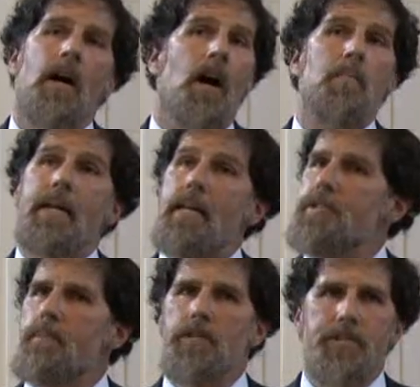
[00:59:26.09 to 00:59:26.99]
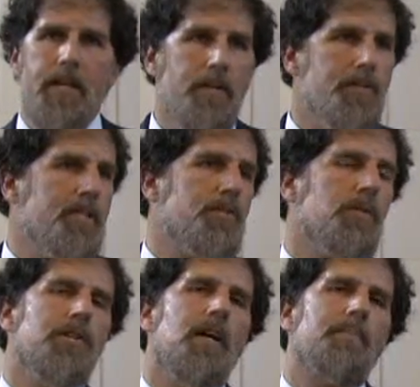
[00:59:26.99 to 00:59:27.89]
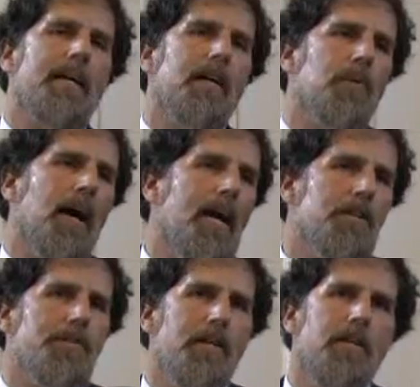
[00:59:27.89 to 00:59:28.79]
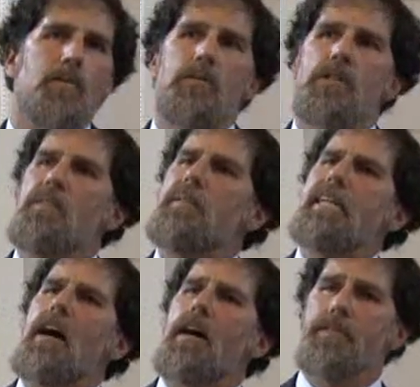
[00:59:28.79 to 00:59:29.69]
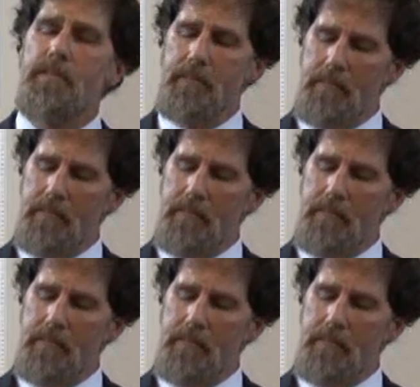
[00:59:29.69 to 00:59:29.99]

up against double standards, Israel should not be held to a higher standard, nor should it be coddled.